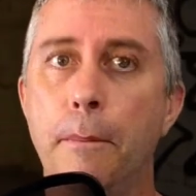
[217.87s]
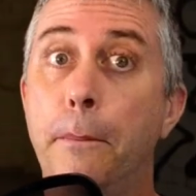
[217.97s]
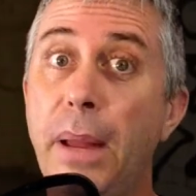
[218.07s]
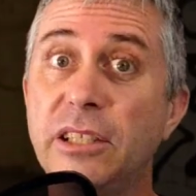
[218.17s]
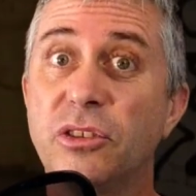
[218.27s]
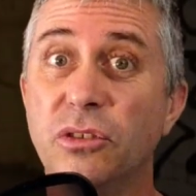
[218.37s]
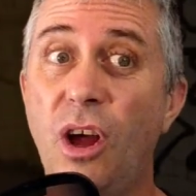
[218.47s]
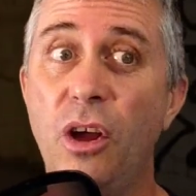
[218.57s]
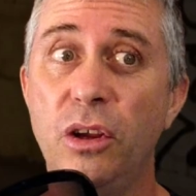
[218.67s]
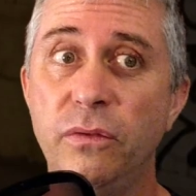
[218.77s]
best
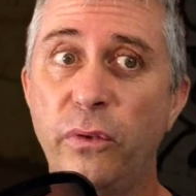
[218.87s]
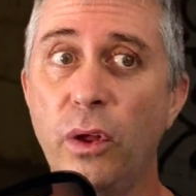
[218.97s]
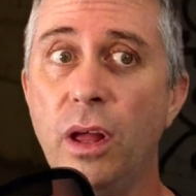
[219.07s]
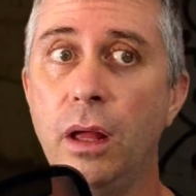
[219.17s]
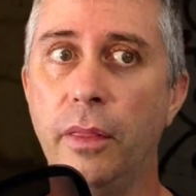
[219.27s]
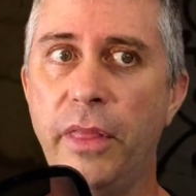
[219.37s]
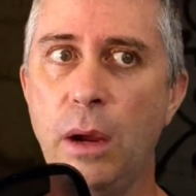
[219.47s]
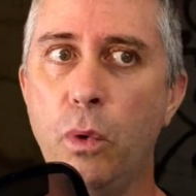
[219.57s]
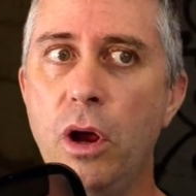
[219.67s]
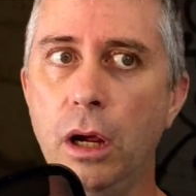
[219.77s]
known for their
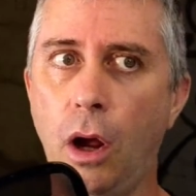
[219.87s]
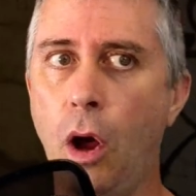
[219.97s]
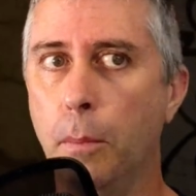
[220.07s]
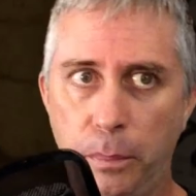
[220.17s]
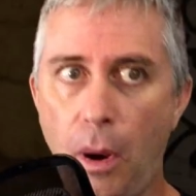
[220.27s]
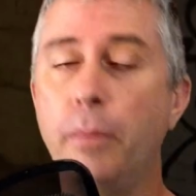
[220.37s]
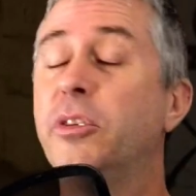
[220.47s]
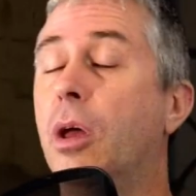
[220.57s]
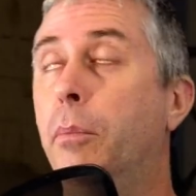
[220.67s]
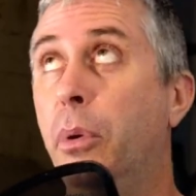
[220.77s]
work on
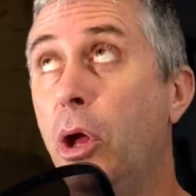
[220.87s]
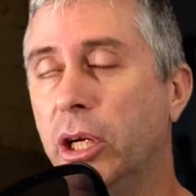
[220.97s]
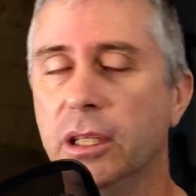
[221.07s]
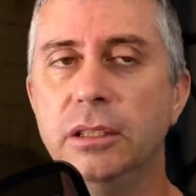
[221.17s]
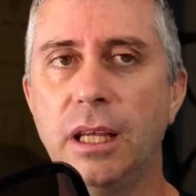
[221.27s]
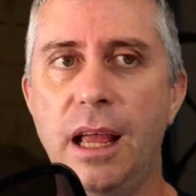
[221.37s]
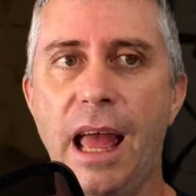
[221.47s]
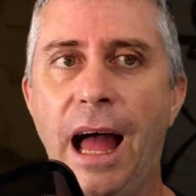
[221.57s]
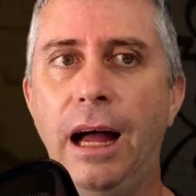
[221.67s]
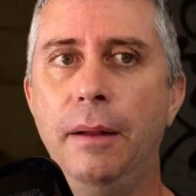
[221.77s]
Bob's Burgers,
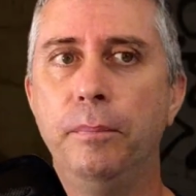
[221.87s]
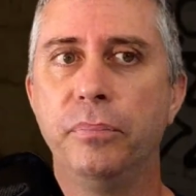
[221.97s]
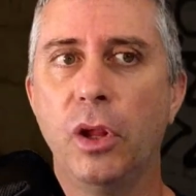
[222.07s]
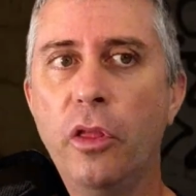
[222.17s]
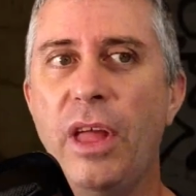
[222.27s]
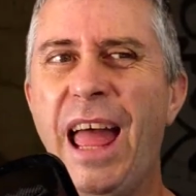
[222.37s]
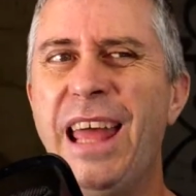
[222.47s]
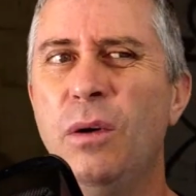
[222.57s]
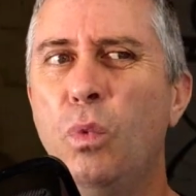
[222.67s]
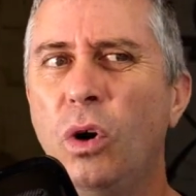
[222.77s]
and
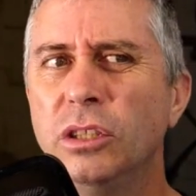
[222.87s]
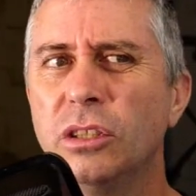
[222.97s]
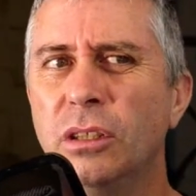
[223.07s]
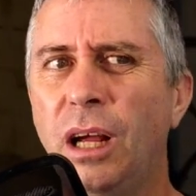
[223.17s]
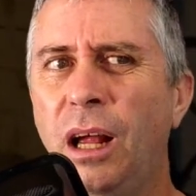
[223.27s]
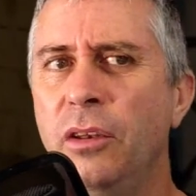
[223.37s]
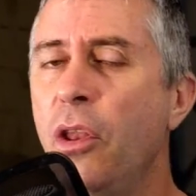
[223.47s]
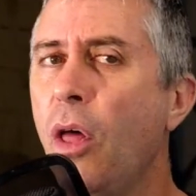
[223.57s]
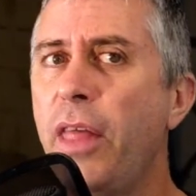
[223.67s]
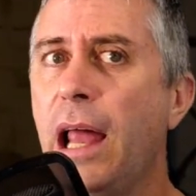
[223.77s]
it was
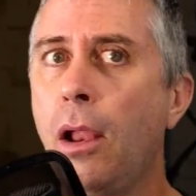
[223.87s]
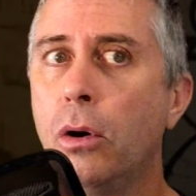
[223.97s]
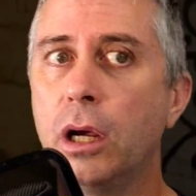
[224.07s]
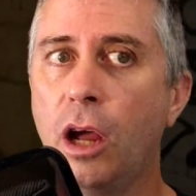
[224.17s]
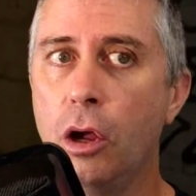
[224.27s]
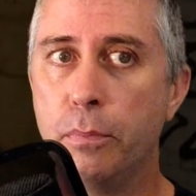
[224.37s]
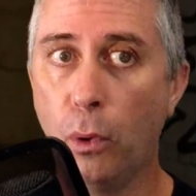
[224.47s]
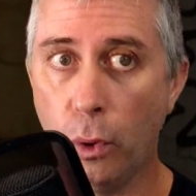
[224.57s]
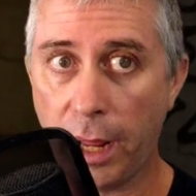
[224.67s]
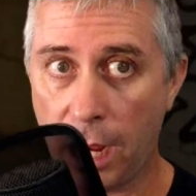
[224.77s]
not that long ago
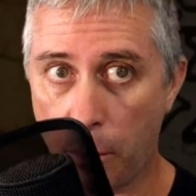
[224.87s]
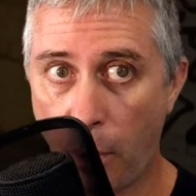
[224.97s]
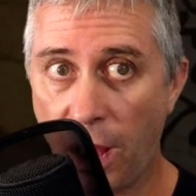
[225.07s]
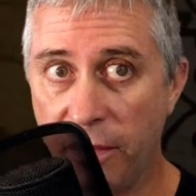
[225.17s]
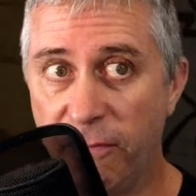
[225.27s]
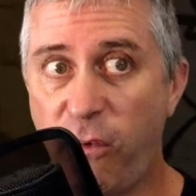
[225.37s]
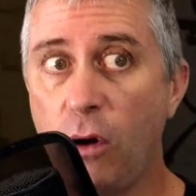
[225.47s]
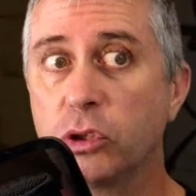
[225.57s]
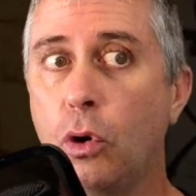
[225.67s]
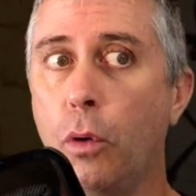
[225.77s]
bought out by
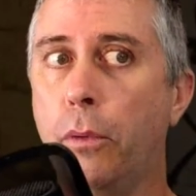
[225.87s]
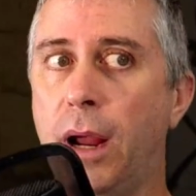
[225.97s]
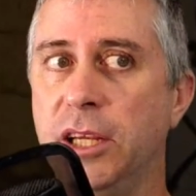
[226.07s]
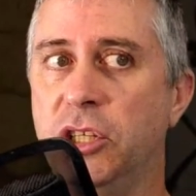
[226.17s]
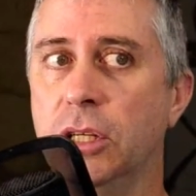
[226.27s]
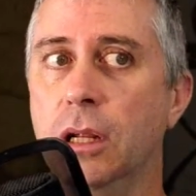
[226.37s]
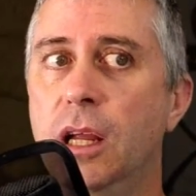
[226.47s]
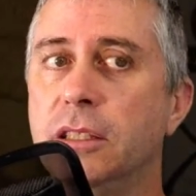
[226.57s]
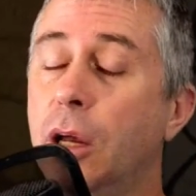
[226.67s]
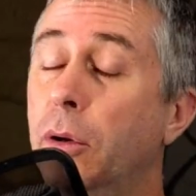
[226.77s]
Fox Corporation.
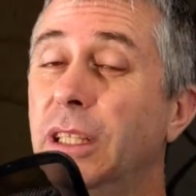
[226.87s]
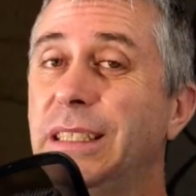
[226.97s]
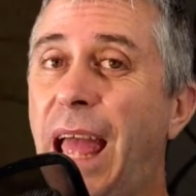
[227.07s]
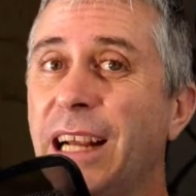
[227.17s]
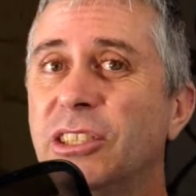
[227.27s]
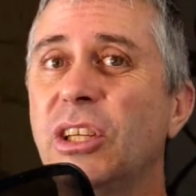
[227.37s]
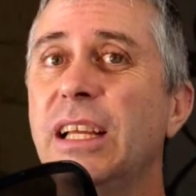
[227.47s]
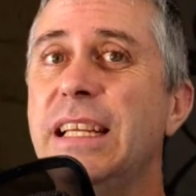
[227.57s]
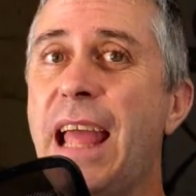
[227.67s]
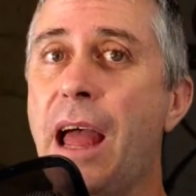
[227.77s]
So it is
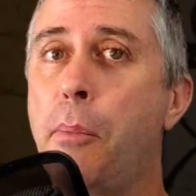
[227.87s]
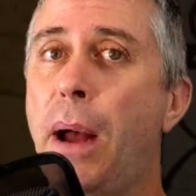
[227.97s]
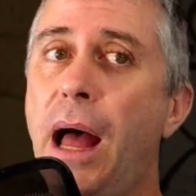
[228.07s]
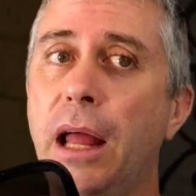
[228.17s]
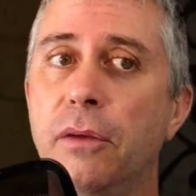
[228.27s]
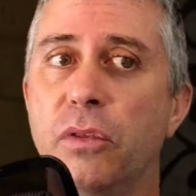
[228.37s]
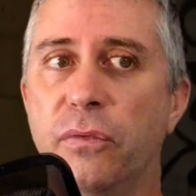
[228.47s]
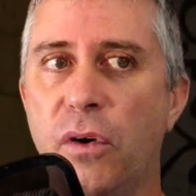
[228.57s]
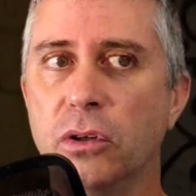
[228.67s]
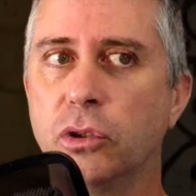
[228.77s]
actually now part of the
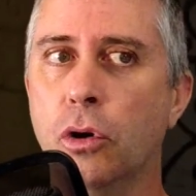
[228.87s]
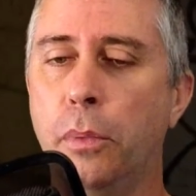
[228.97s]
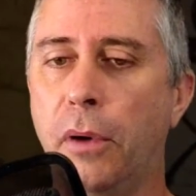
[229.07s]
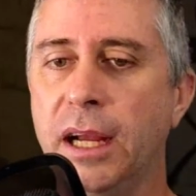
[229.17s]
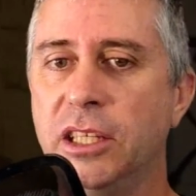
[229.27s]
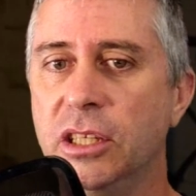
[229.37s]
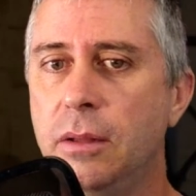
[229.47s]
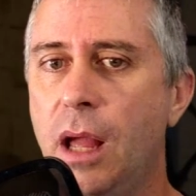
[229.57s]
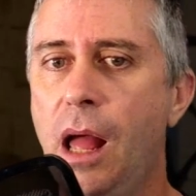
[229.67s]
Fox Corporation.